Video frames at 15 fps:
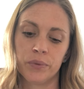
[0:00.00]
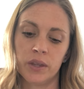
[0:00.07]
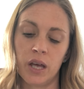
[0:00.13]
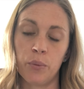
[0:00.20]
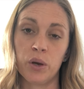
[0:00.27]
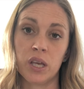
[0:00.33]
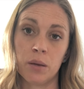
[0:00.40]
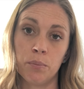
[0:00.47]

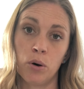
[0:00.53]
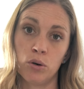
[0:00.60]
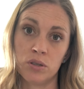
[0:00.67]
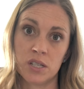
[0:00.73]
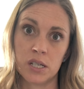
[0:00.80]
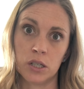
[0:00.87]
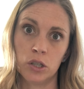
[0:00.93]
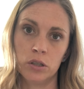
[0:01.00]
that we can
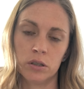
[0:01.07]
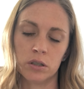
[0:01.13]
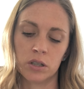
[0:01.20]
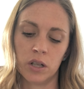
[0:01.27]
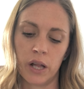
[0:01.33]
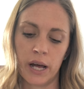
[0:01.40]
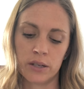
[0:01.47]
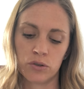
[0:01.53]
post in Google
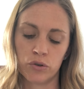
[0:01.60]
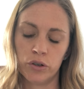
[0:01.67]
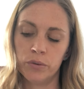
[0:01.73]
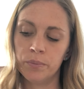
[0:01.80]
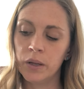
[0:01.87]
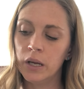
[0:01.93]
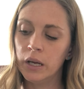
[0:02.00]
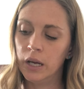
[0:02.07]

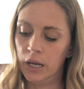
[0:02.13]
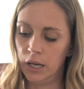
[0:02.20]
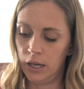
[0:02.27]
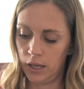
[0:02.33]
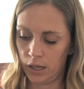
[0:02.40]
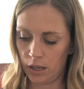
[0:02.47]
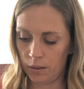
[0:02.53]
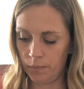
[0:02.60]
Classroom.
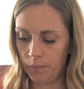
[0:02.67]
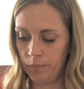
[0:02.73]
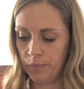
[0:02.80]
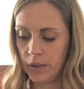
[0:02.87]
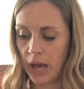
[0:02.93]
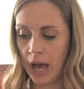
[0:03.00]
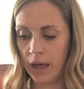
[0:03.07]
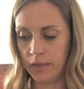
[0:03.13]

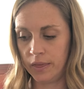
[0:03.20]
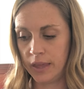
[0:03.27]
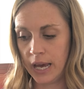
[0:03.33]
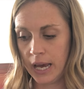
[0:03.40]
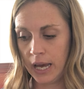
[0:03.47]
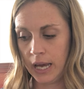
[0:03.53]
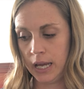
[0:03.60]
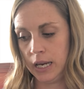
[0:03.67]
And
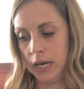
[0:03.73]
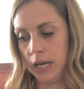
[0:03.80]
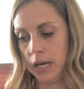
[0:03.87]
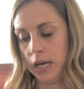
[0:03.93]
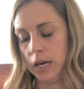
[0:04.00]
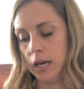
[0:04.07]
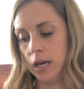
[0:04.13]
then